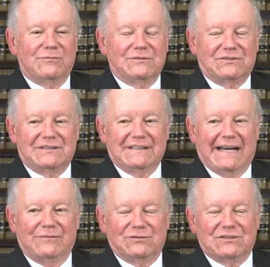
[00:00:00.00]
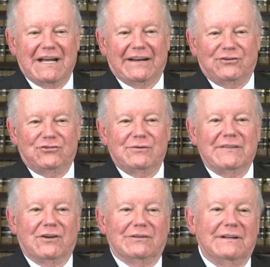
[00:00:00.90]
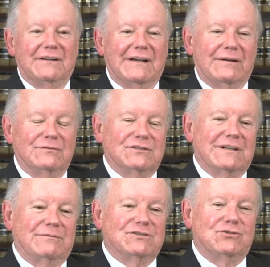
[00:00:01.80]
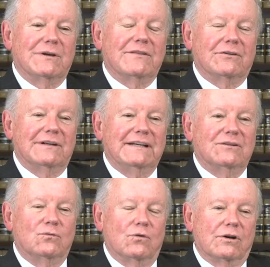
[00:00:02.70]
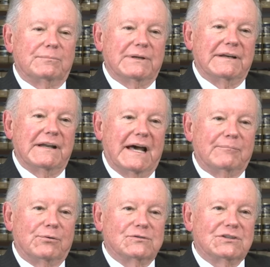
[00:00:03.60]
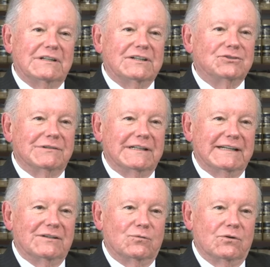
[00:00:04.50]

was I uh, was not doing altogether. their I was I was doing their legal work, but not personal injury legal yeah.